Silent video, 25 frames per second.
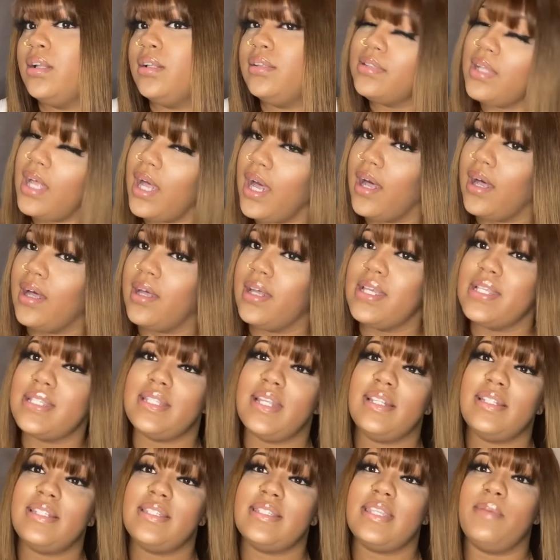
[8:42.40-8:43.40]
Nah, it's
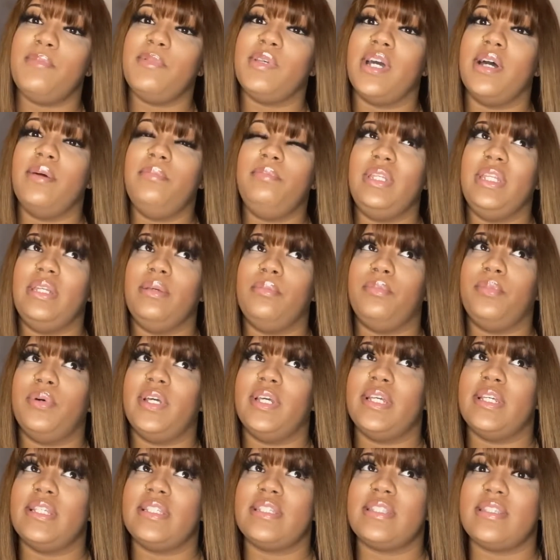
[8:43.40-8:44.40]
not the same company,
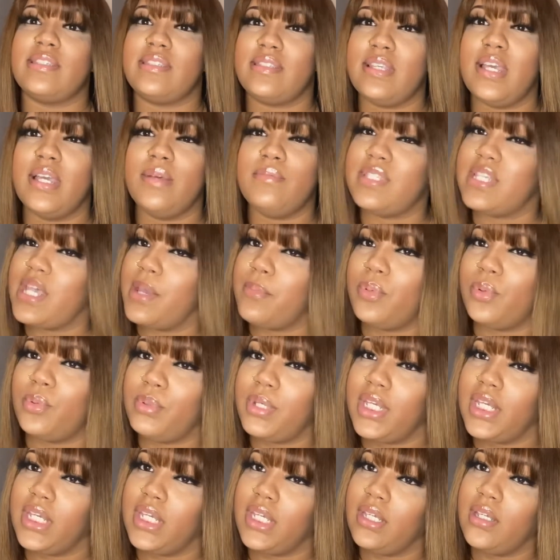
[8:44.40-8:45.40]
but it's the same type of
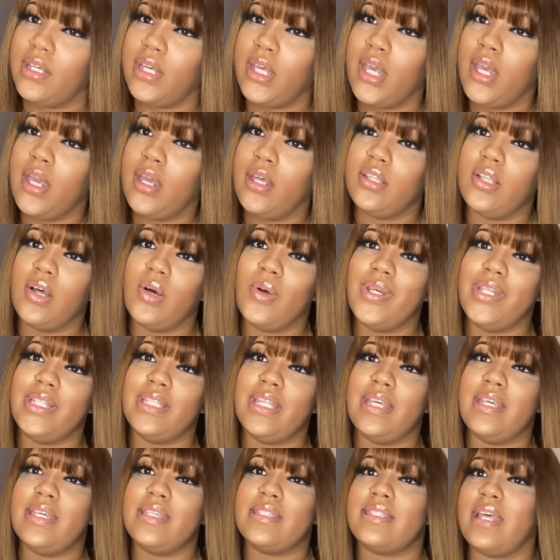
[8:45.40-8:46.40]
wig. The only
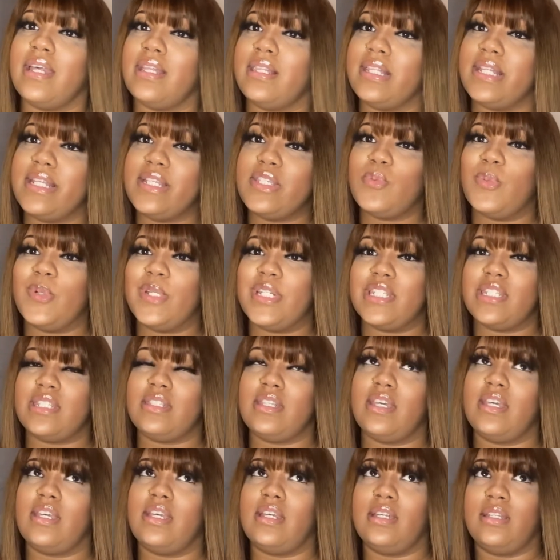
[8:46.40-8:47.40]
thing is that this one is
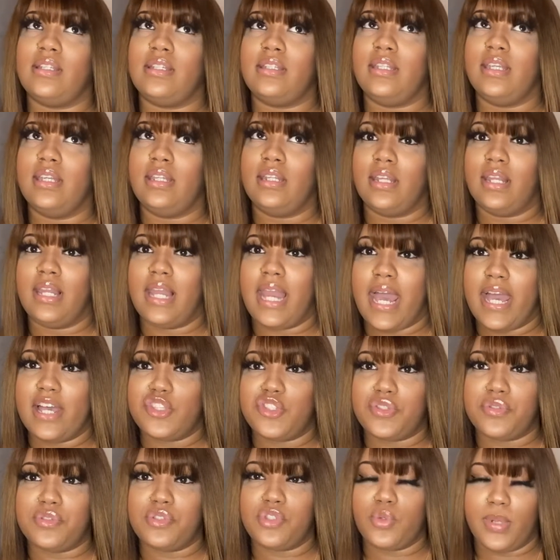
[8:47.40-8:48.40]
thicker than the
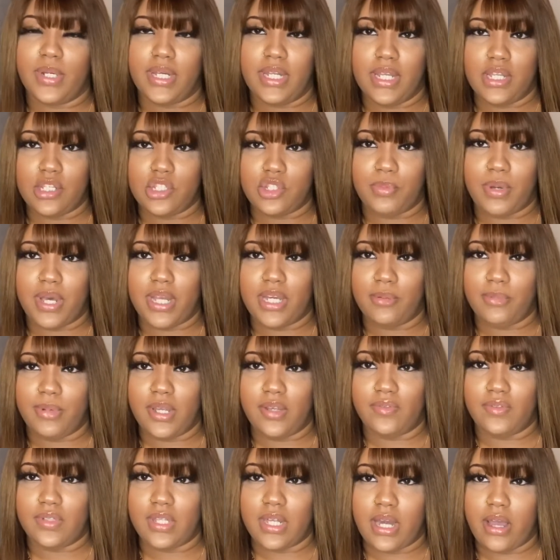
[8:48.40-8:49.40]
last 20 inch body
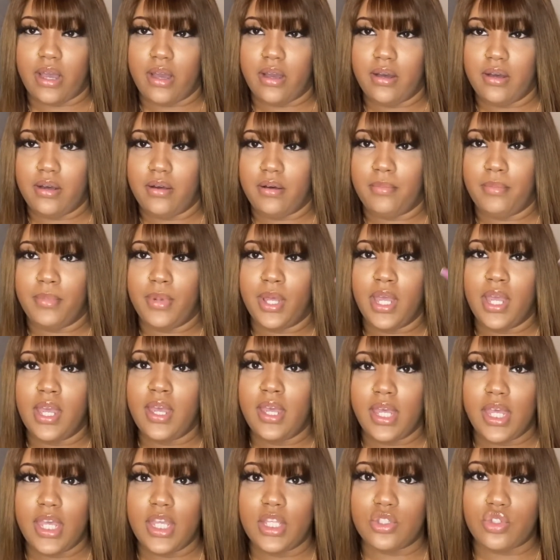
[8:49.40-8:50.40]
wave that I um
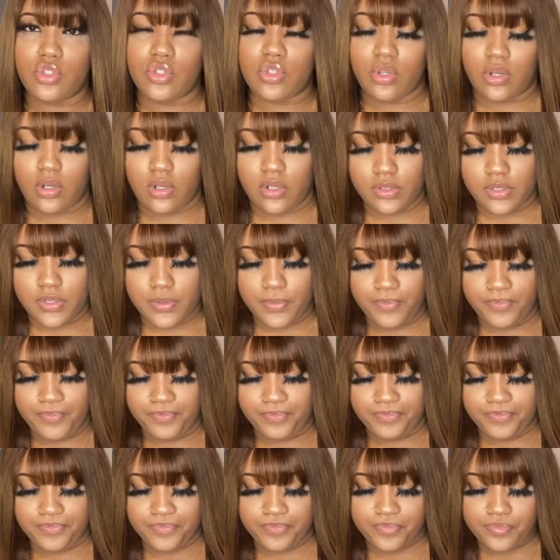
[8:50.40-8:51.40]
installed.
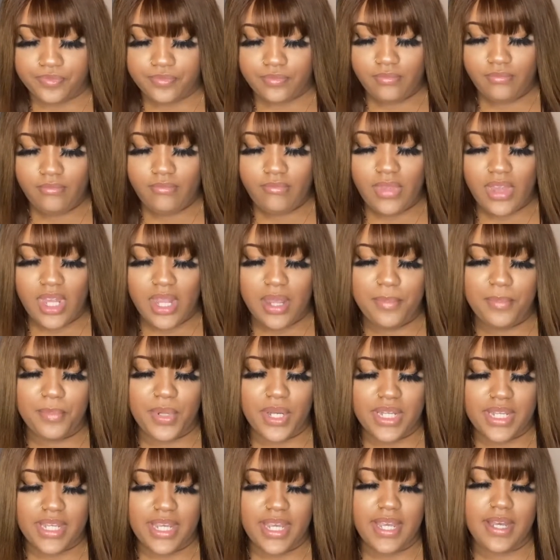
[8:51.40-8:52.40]

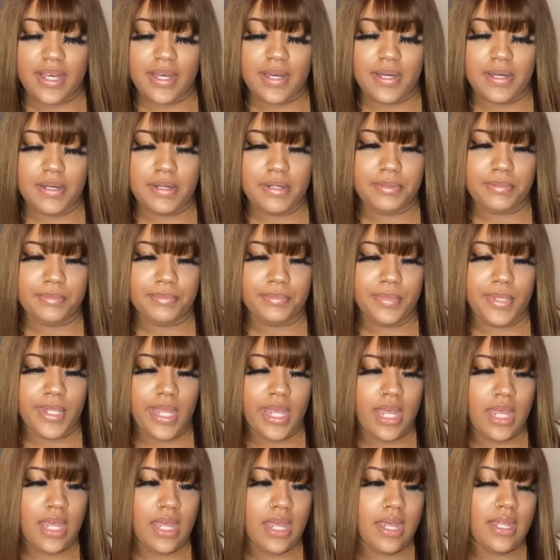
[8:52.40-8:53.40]
But yeah, um
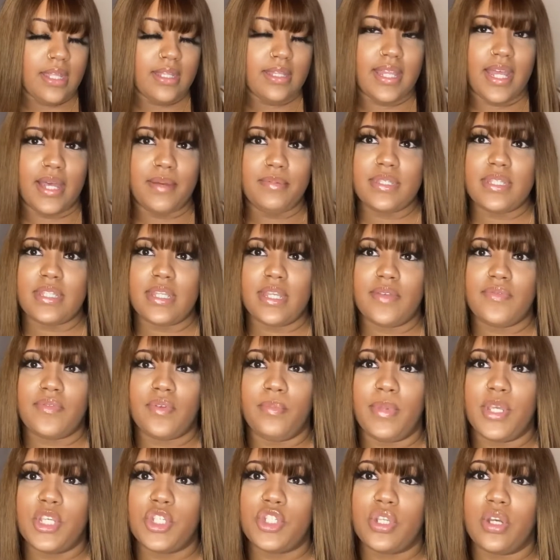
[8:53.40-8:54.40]
that was the
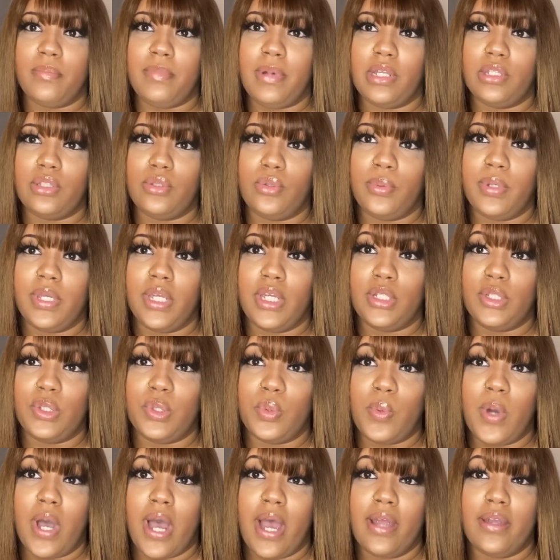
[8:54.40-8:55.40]
information about the wig.
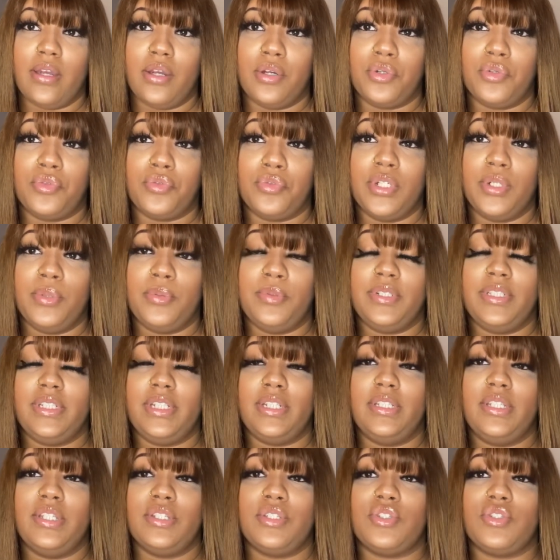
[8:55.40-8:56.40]
Do I agree with the
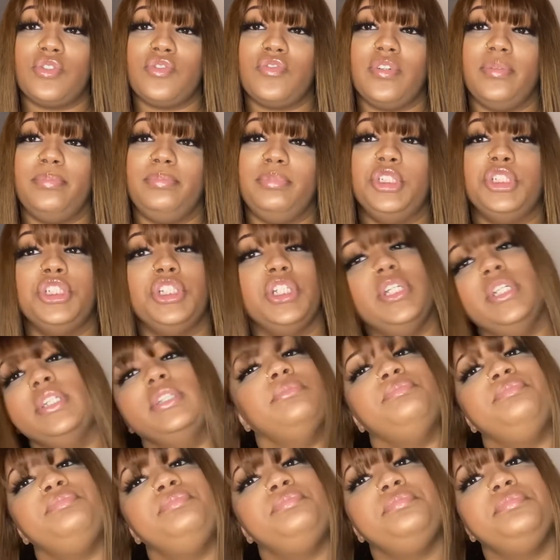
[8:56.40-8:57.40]

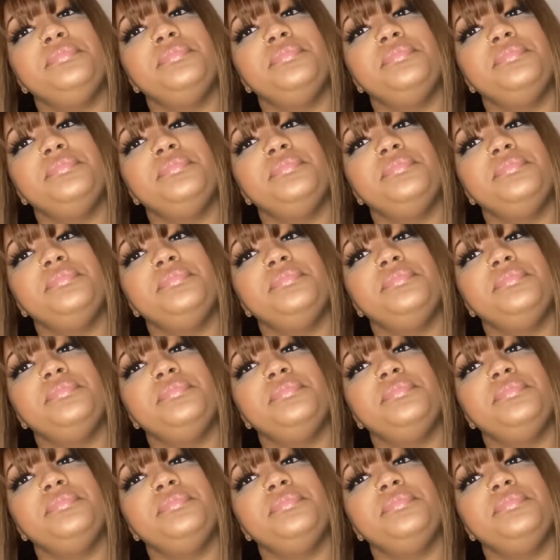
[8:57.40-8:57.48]
description?